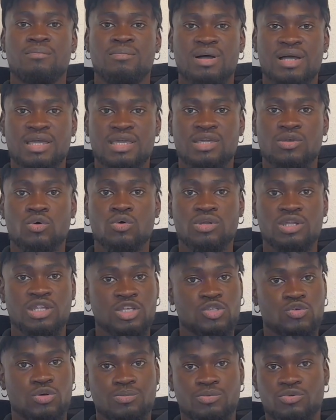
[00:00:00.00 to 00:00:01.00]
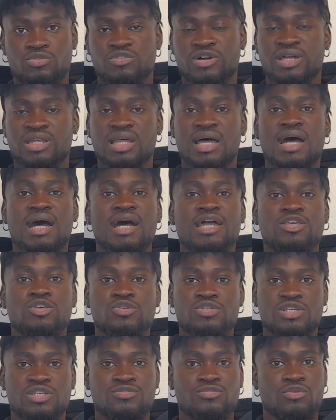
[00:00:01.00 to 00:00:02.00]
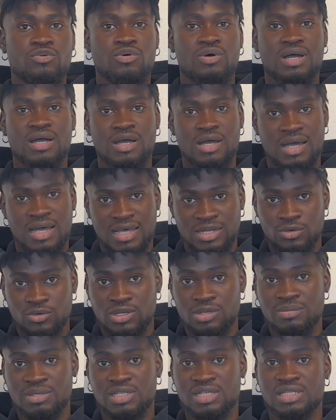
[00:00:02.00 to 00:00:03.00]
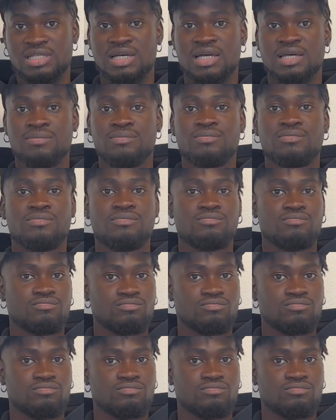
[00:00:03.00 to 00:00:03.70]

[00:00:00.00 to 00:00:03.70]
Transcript: My own network provider, I use it for an unlimited time